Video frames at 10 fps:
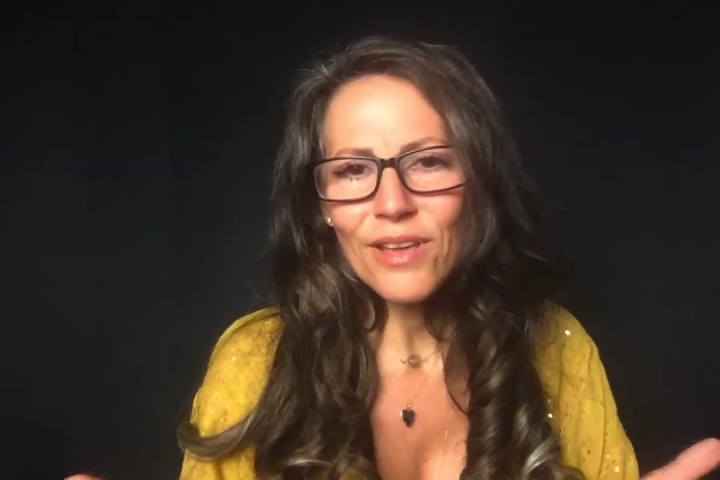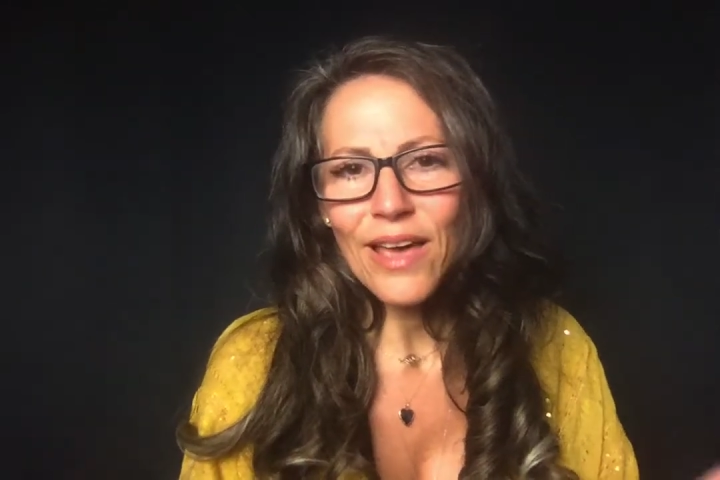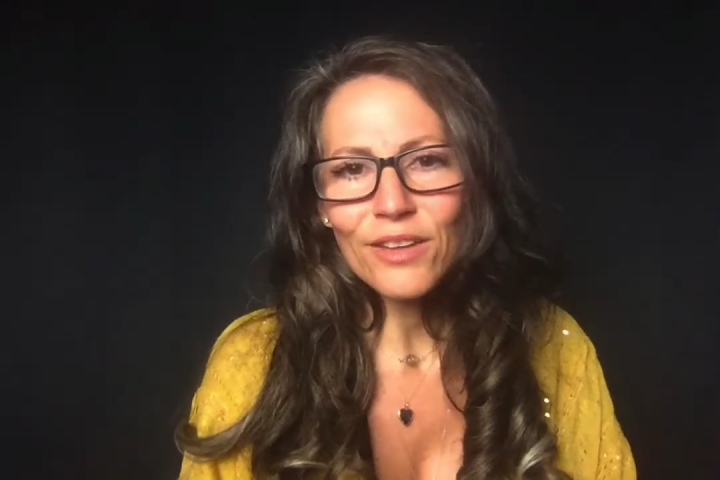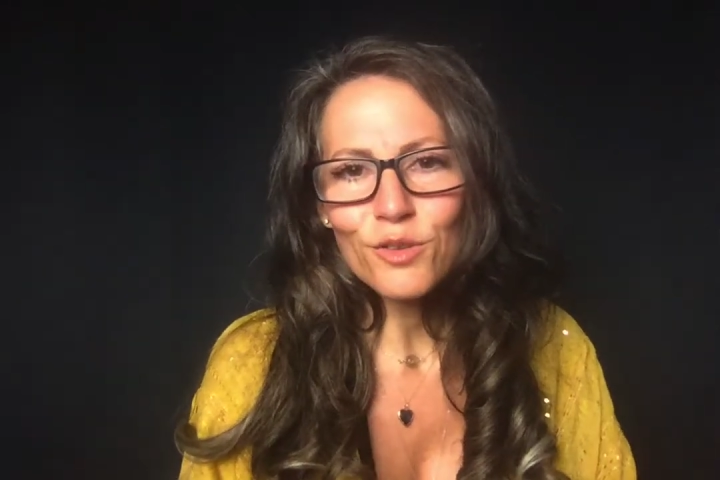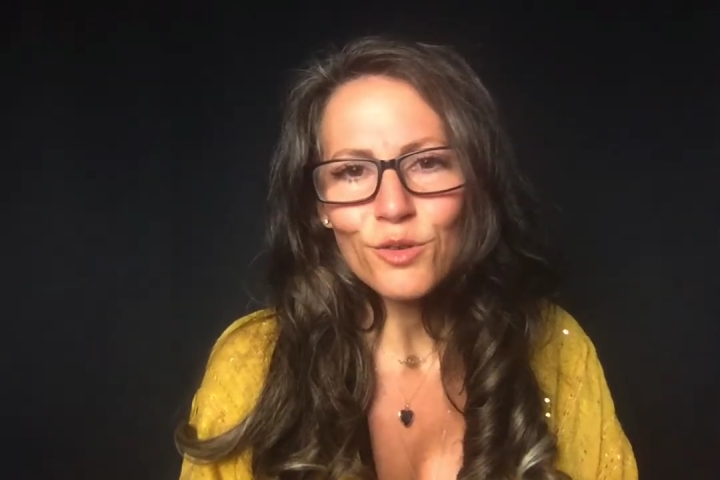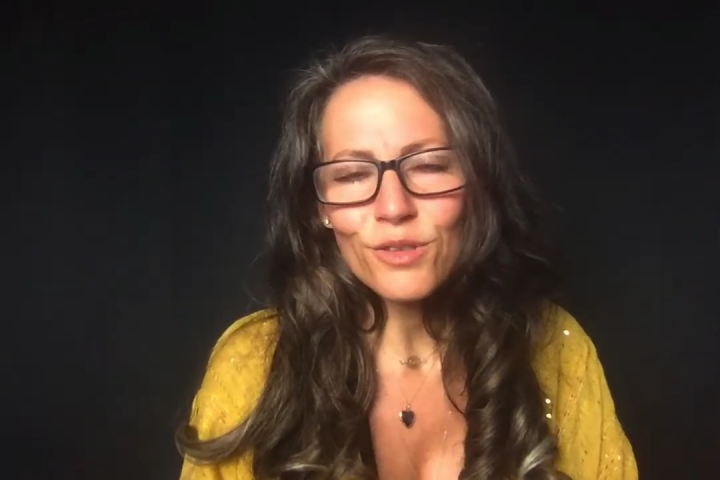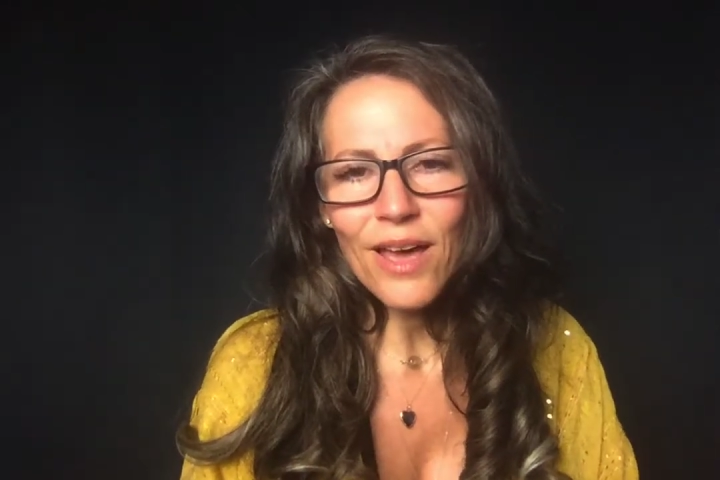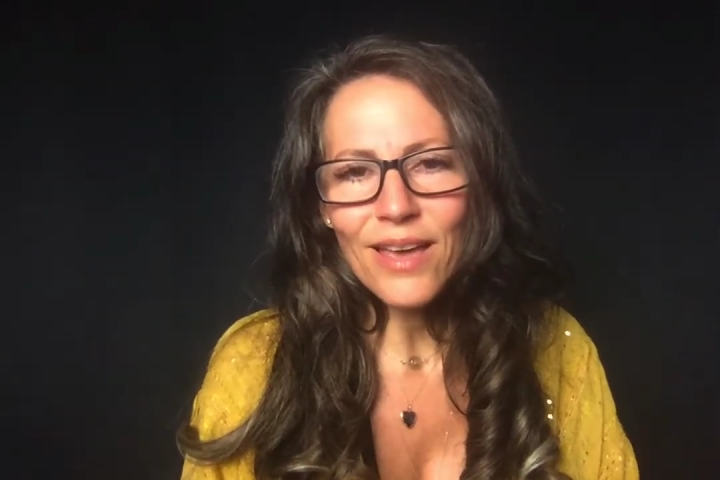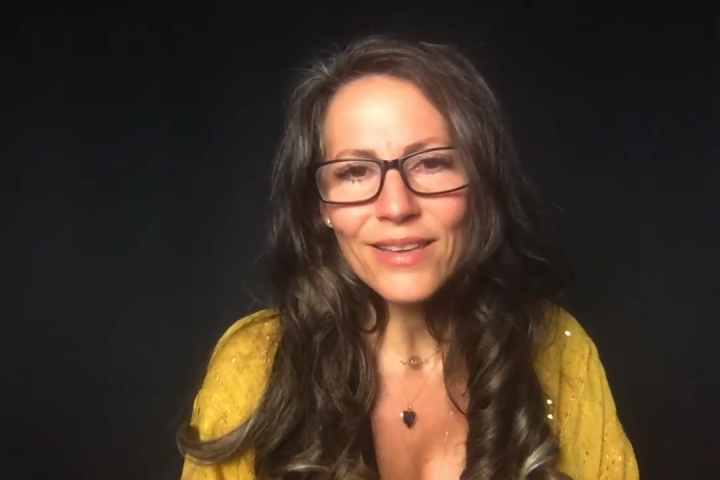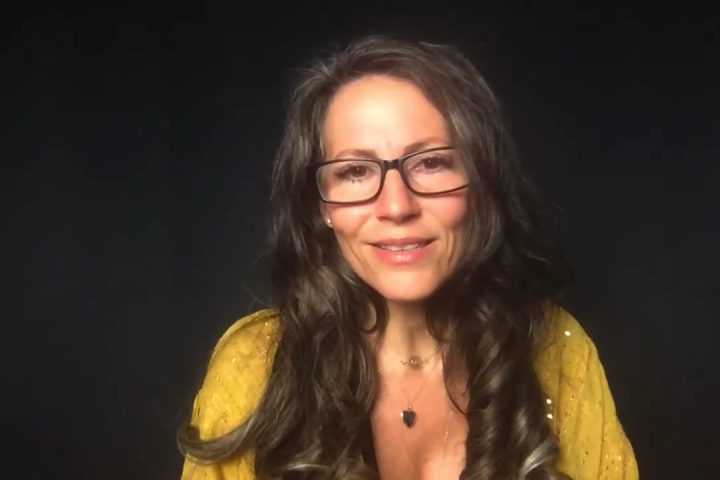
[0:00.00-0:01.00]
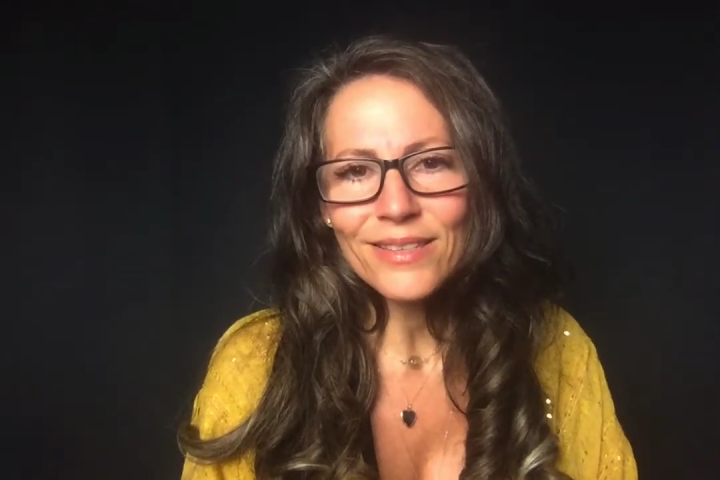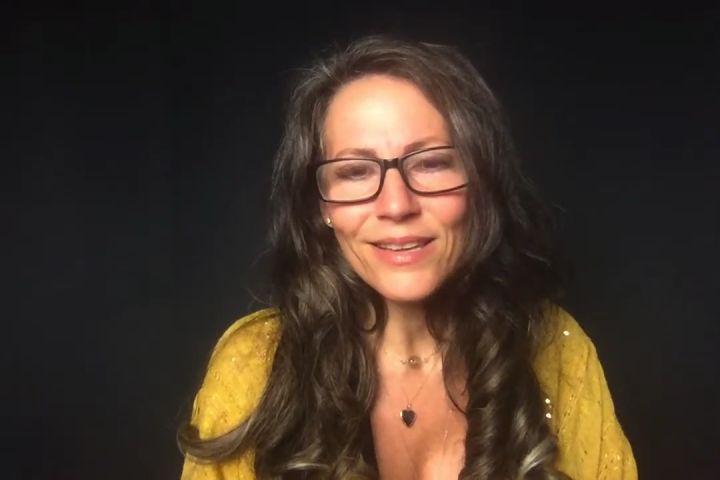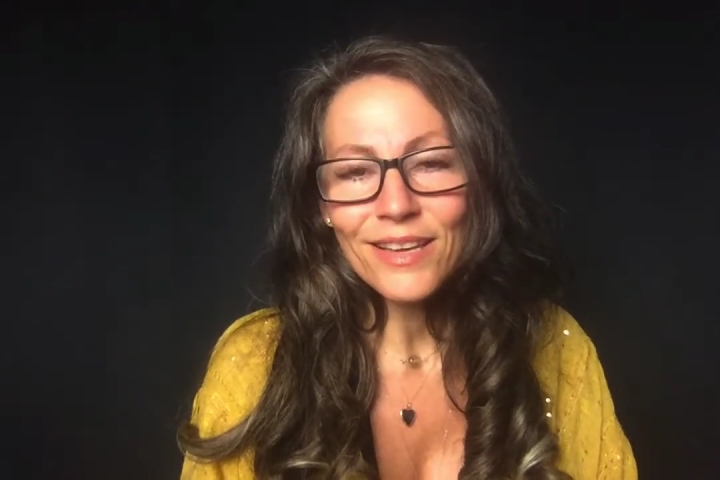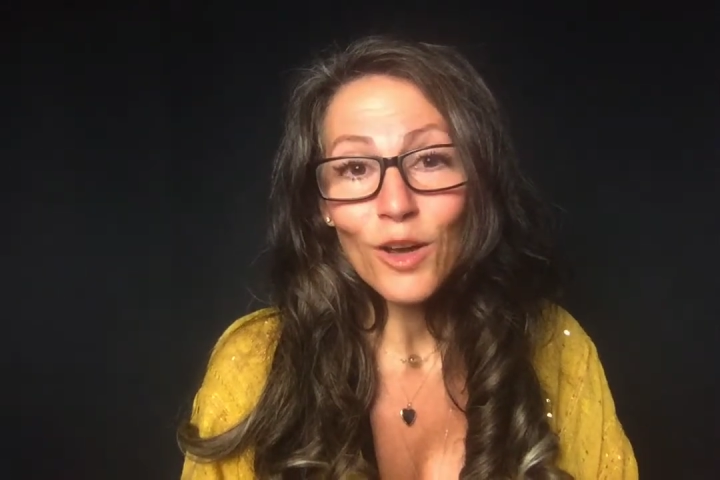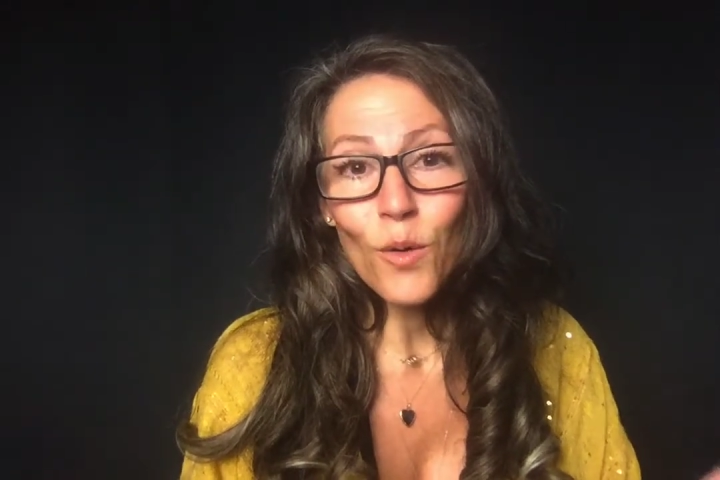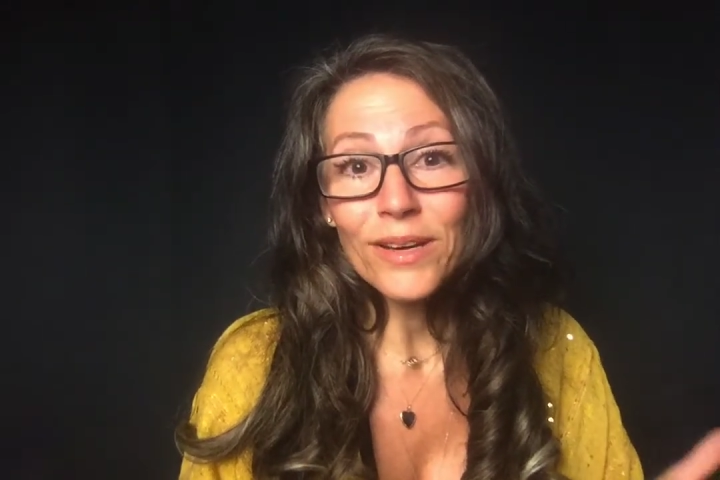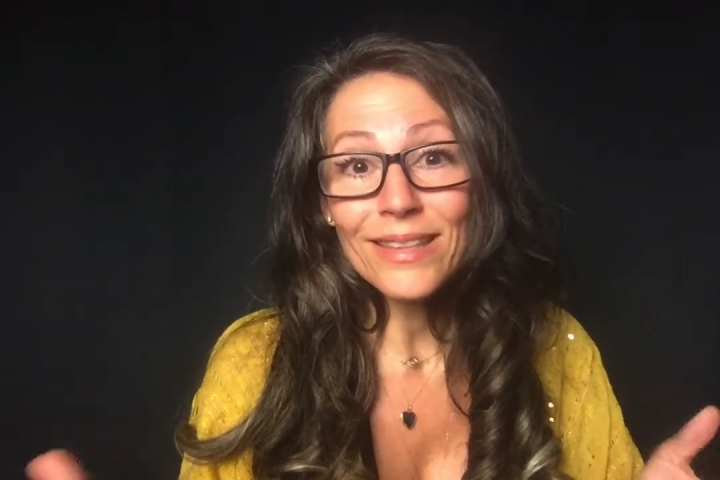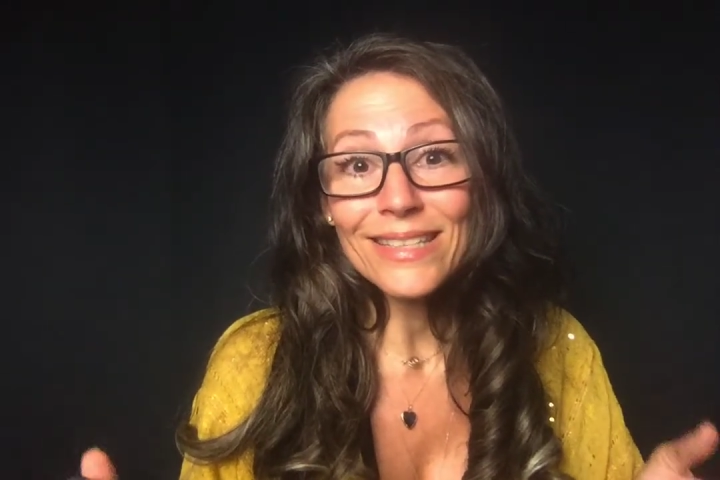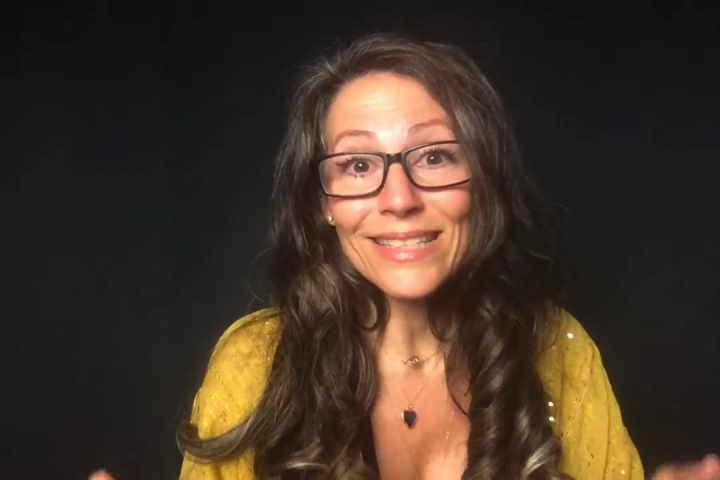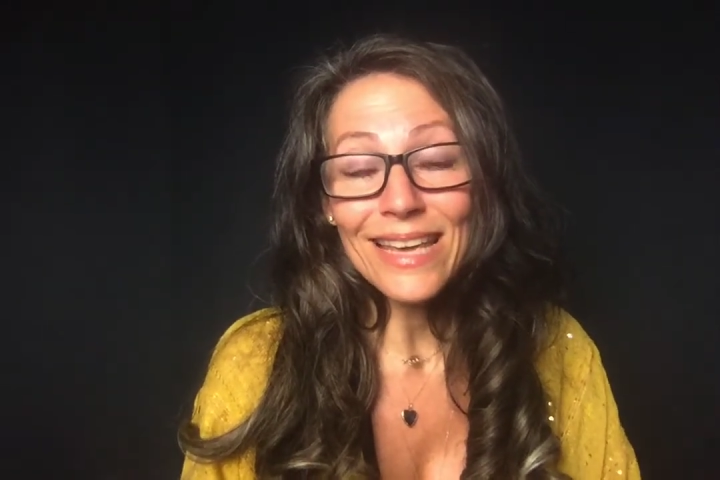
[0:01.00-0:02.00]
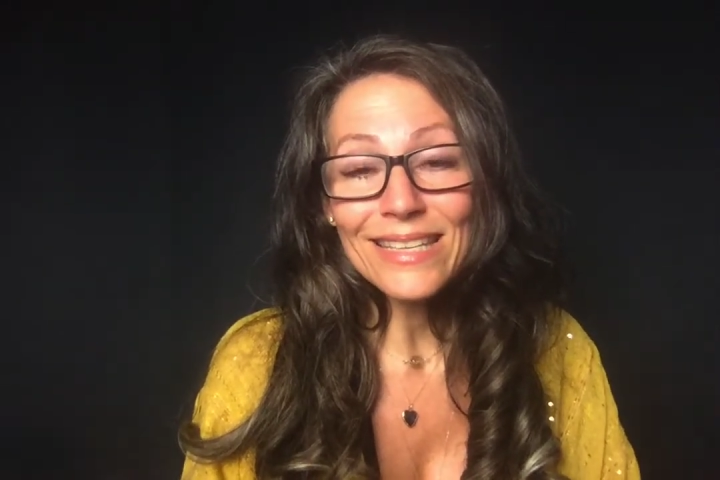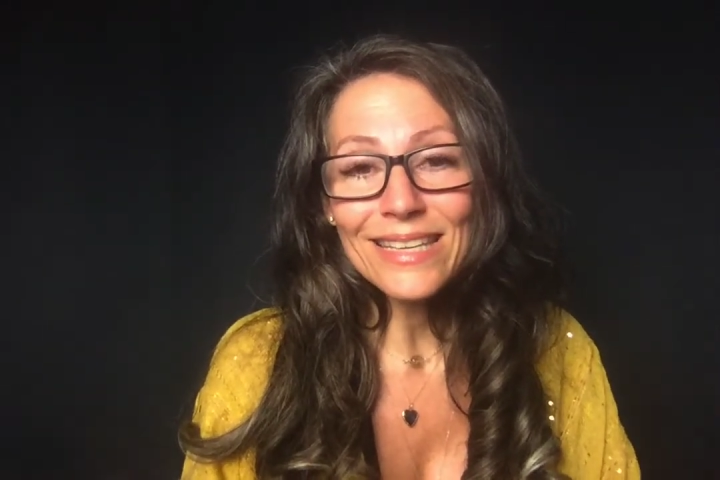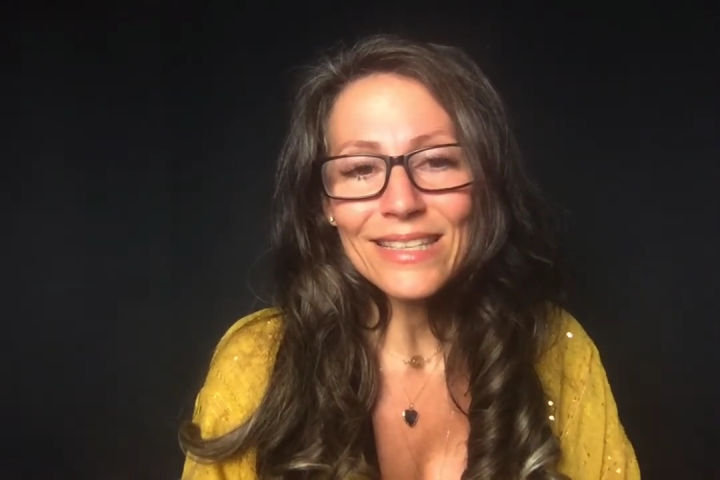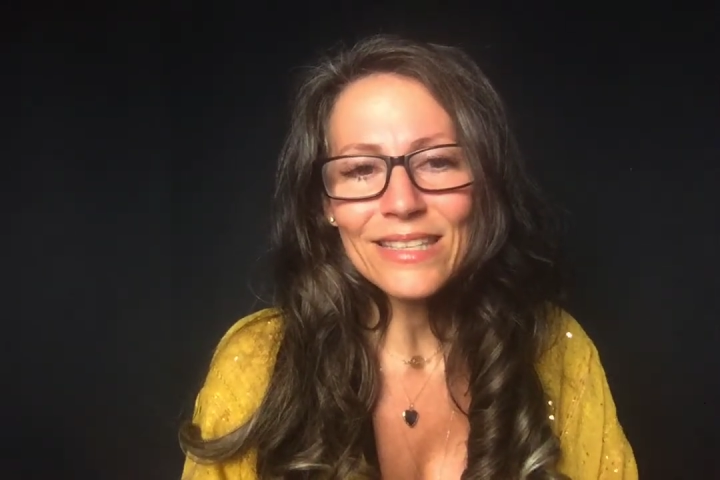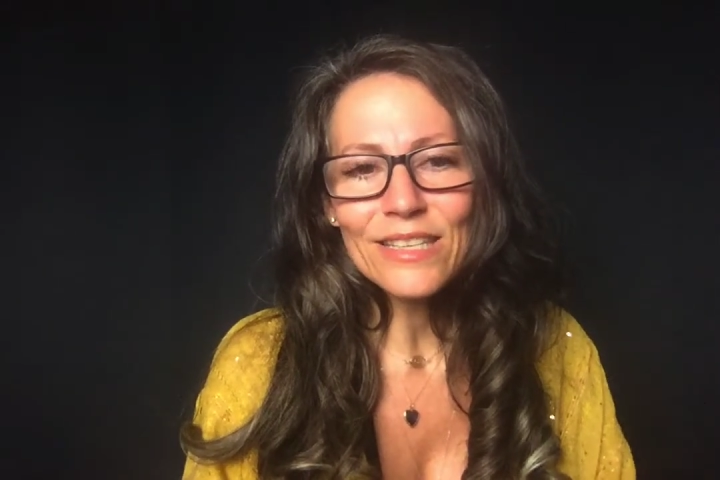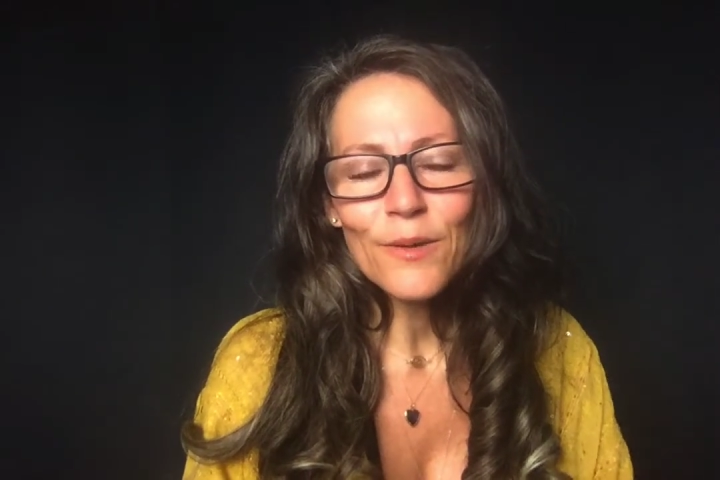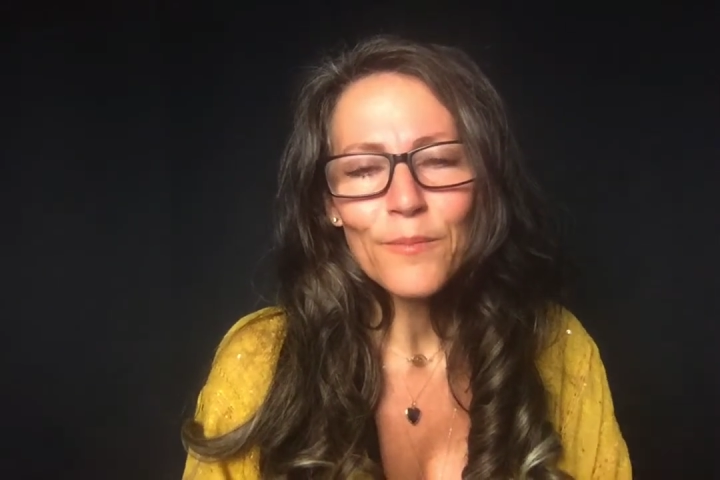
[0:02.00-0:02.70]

exercise, going to the dentist.